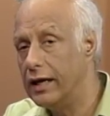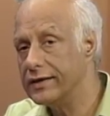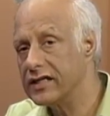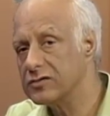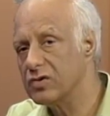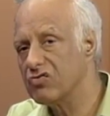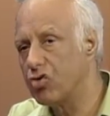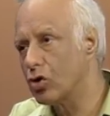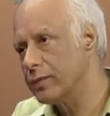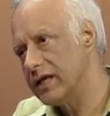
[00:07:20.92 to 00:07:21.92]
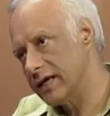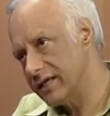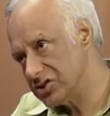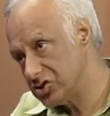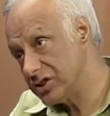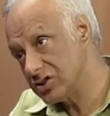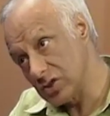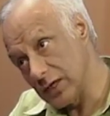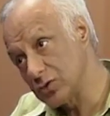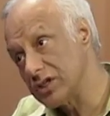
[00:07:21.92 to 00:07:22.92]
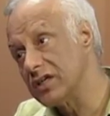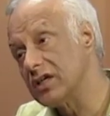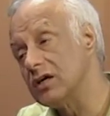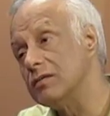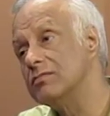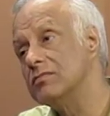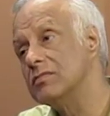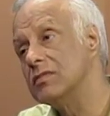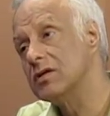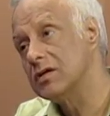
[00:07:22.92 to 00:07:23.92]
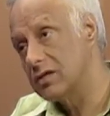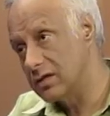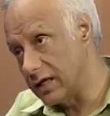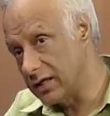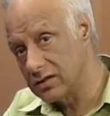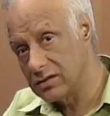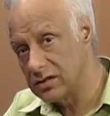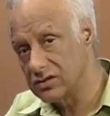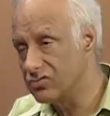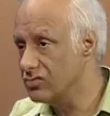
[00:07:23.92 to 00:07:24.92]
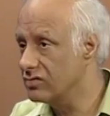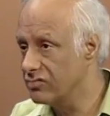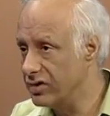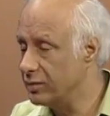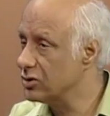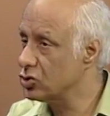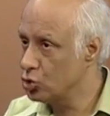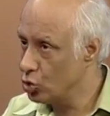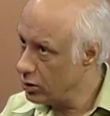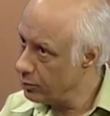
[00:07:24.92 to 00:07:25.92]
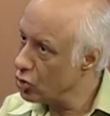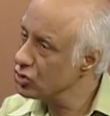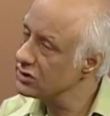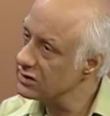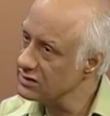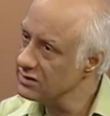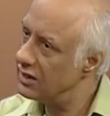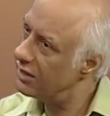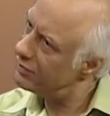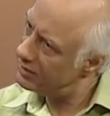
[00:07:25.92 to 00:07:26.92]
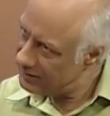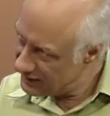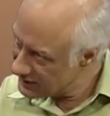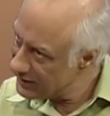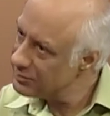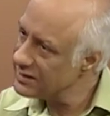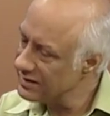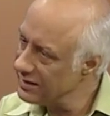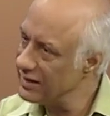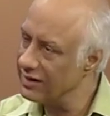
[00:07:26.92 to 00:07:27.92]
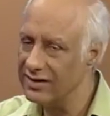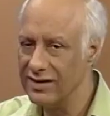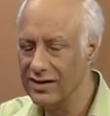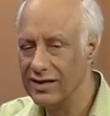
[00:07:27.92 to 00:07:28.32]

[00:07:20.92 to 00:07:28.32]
and it has been formalized in South India. Like this famous Chola bronzes are made by the same technique.